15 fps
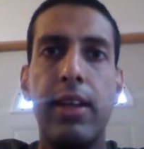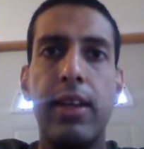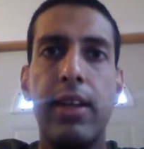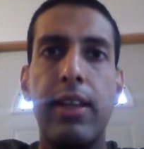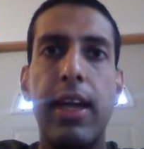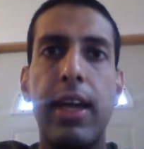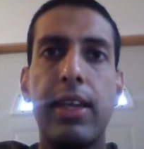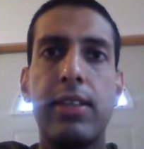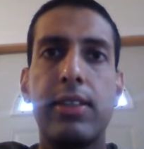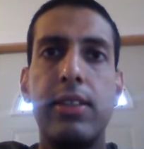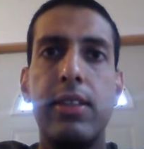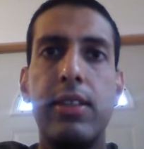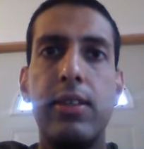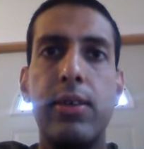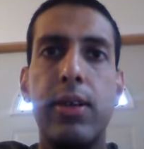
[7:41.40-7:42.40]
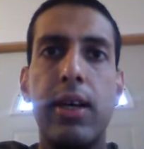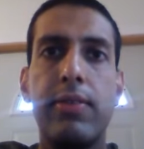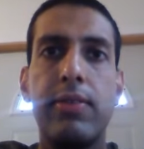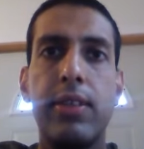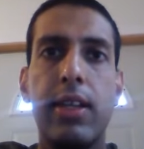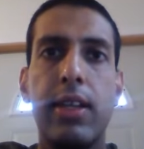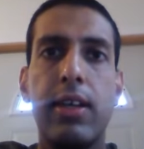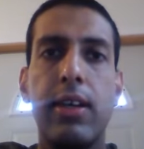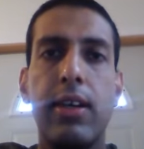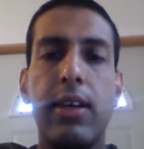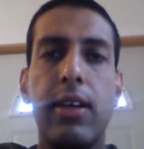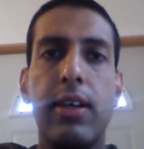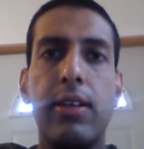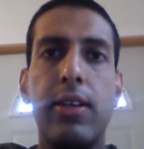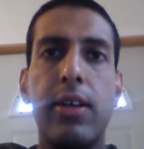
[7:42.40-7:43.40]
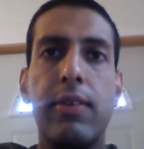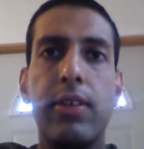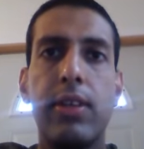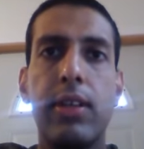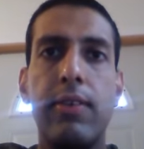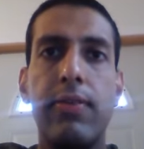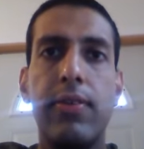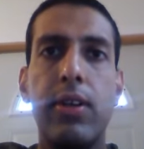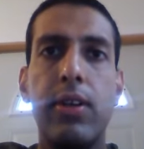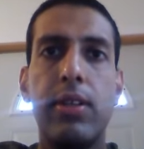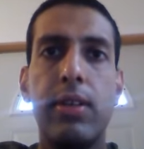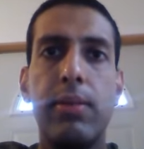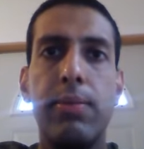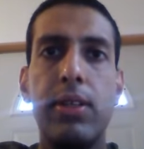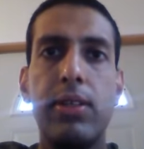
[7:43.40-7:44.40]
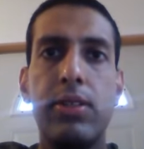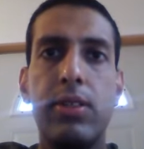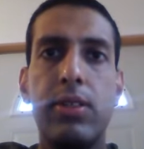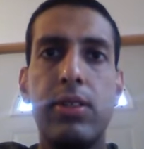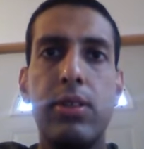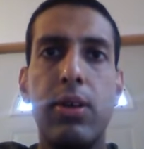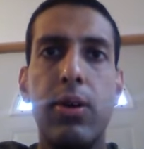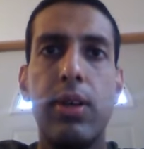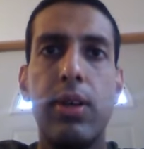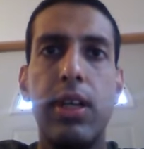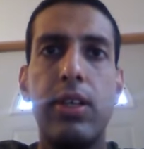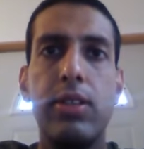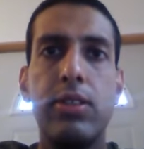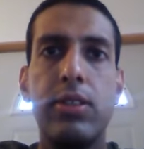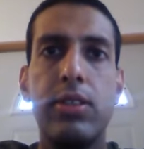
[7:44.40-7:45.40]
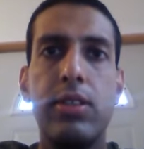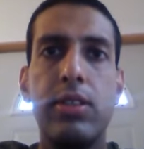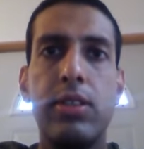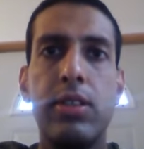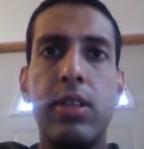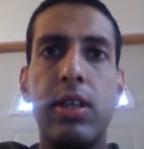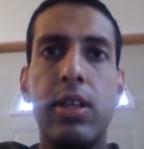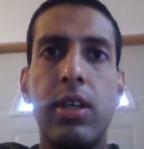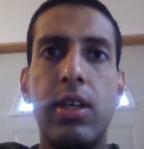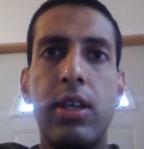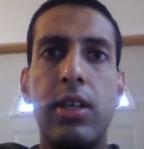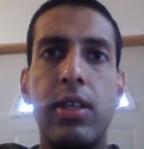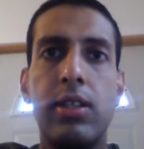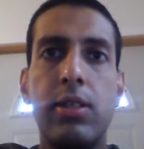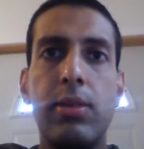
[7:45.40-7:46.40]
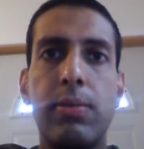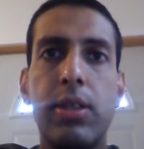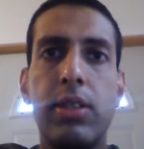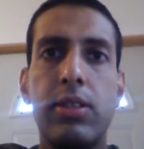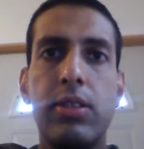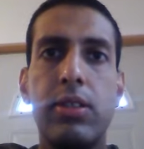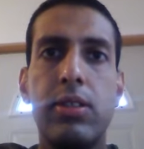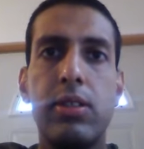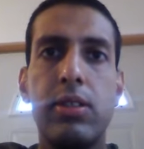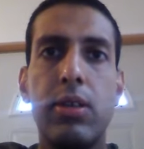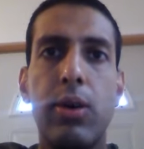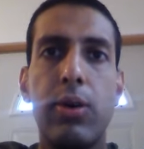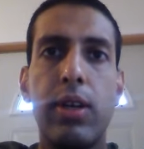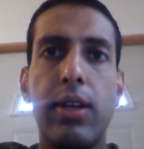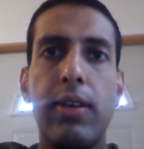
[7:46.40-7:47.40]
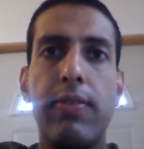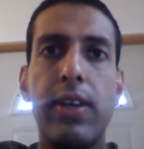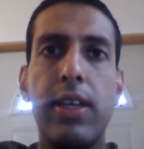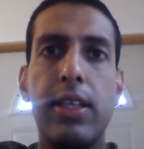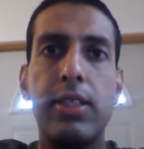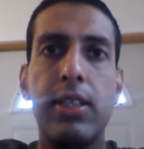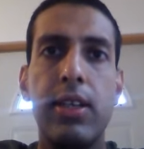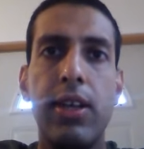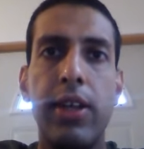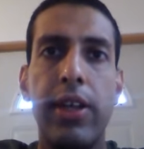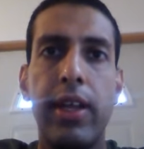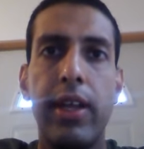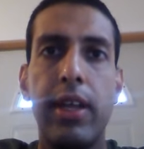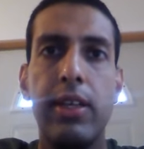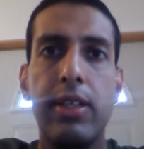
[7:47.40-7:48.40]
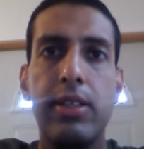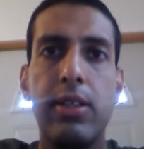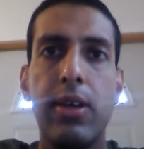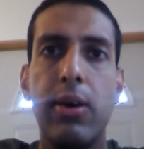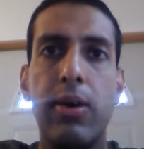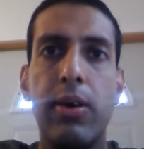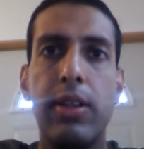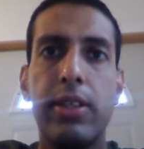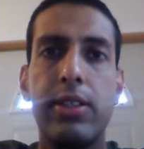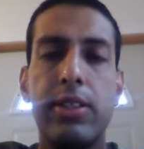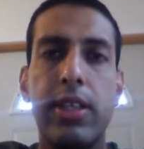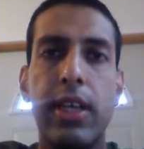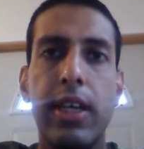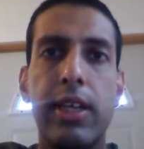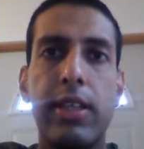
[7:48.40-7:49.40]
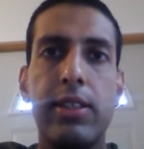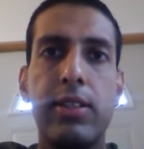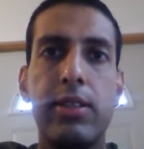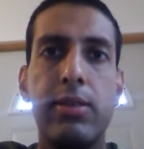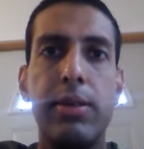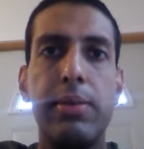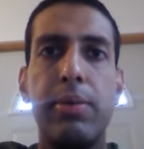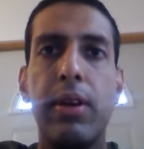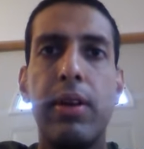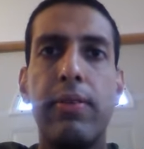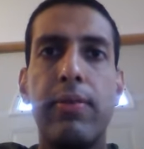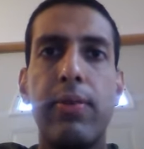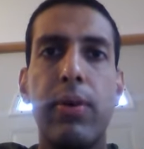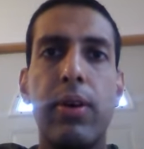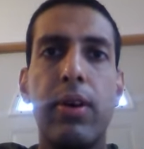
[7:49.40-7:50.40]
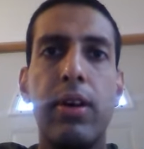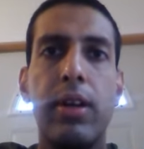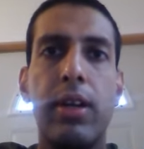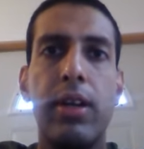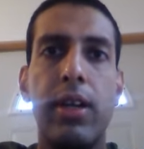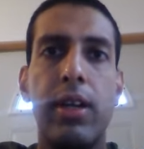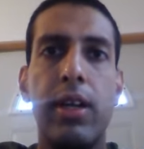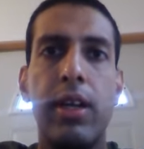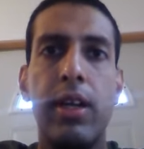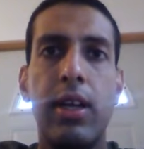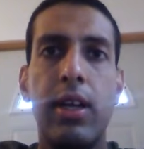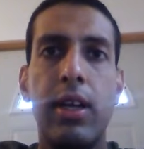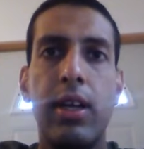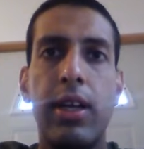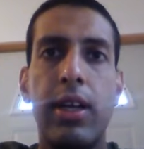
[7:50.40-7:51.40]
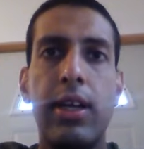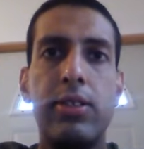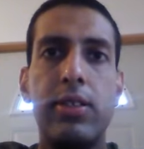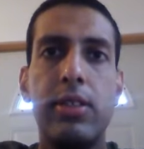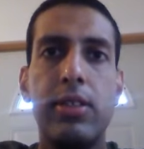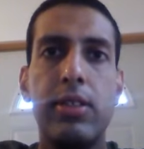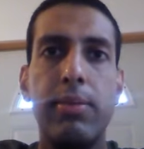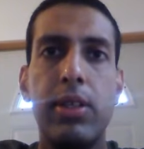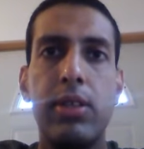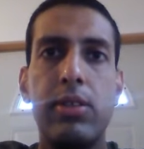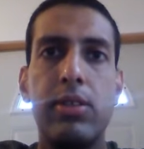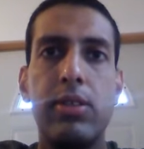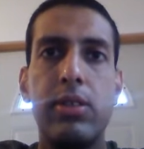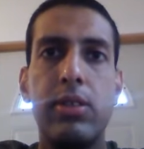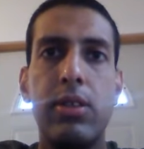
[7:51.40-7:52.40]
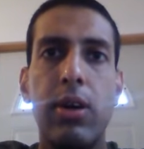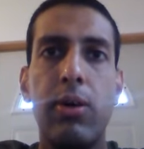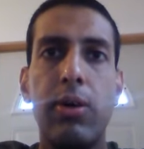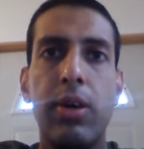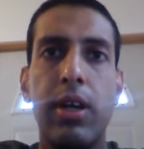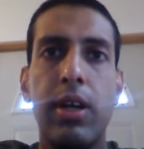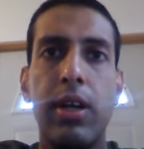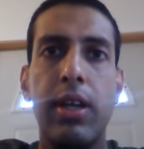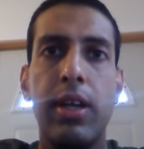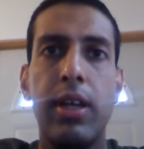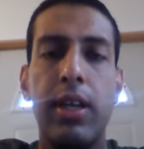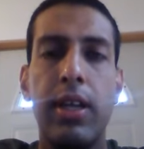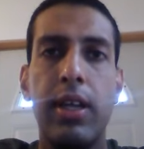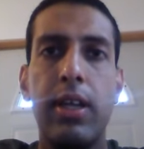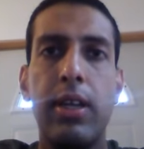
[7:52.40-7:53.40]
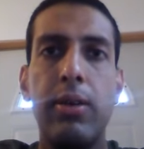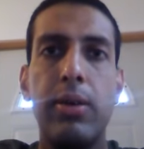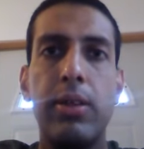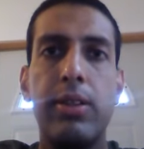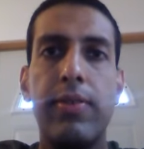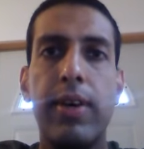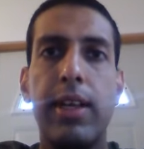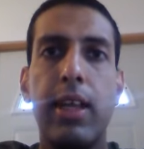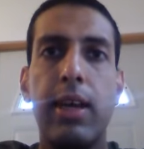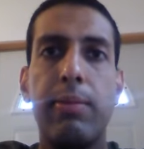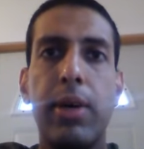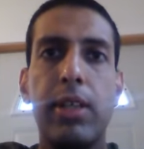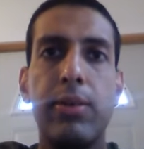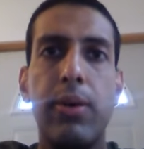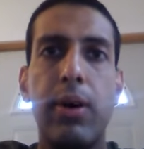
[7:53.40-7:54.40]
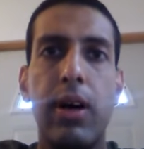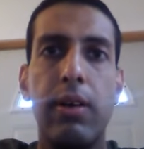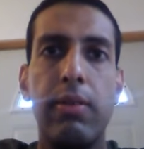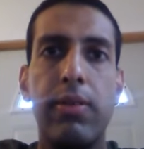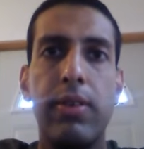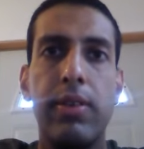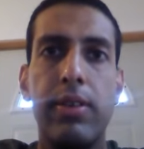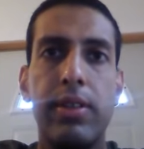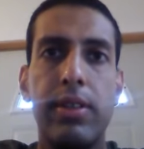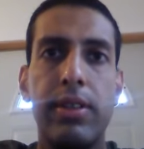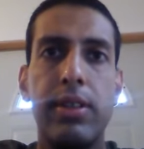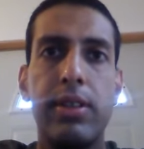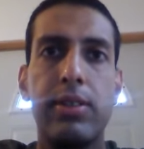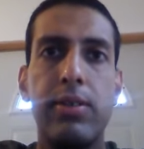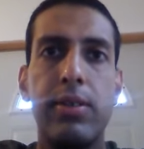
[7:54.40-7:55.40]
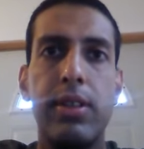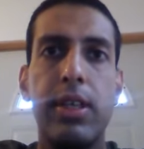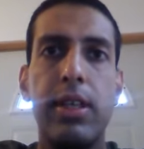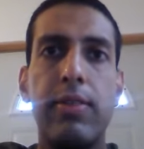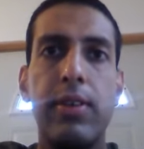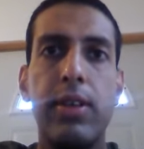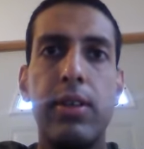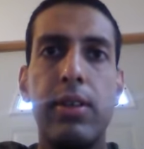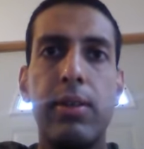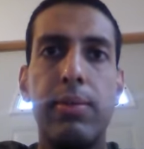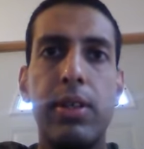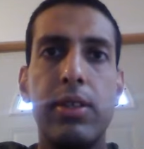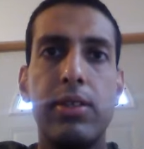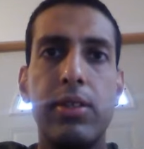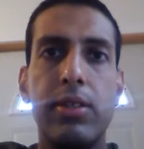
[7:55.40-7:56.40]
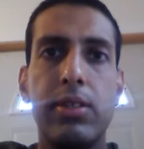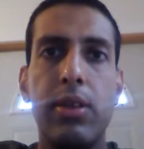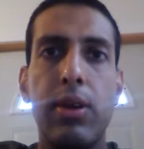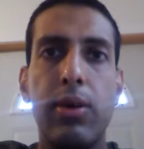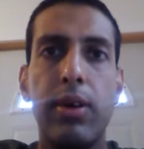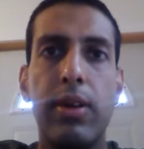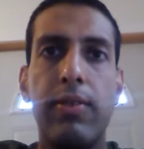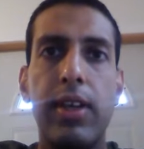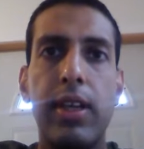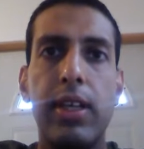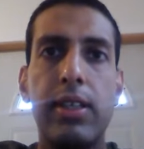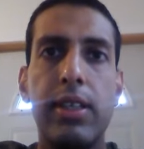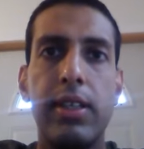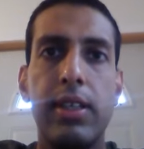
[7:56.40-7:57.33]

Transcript: Next, you have to convert the piston stroke in inches to piston stroke in feet. So let's say it's 3.4 inches of piston stroke. You would divide that by 12. This would give you the piston stroke in feet.